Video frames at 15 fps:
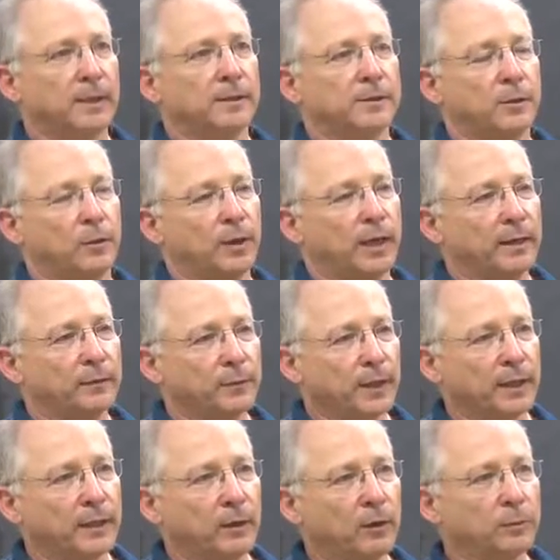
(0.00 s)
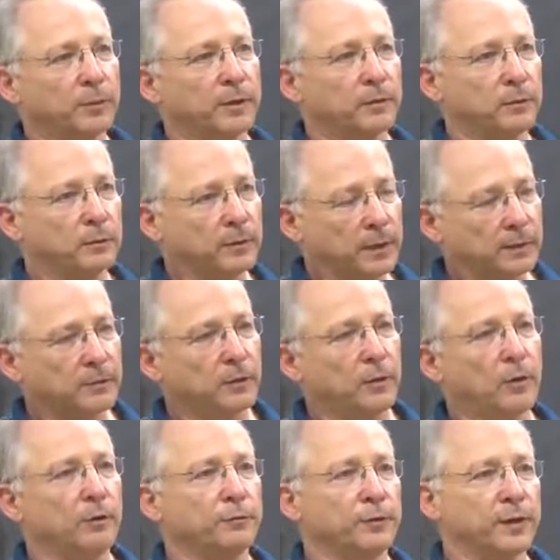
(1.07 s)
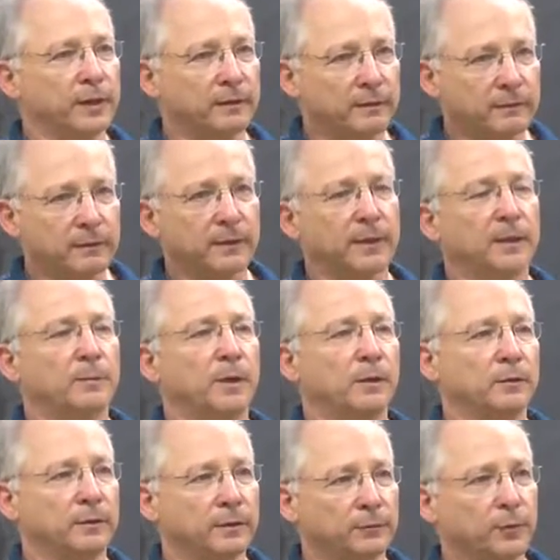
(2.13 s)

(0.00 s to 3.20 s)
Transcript: So I really hope that you go over it, think about it.